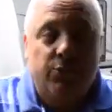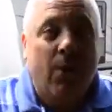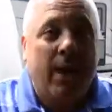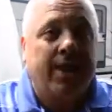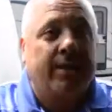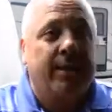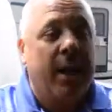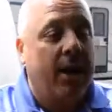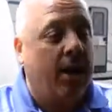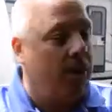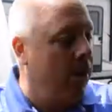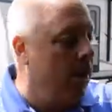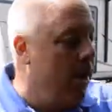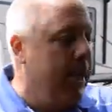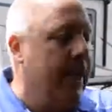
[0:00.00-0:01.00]
right there.
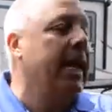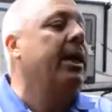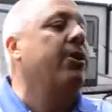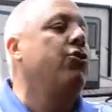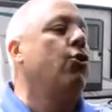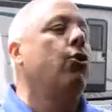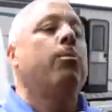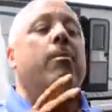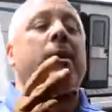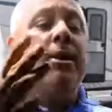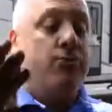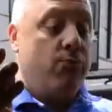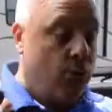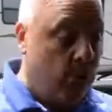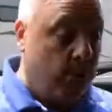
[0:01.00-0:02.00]
In your
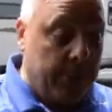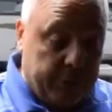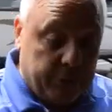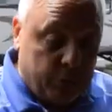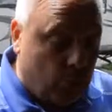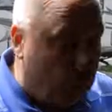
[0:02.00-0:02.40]
mudroom, as you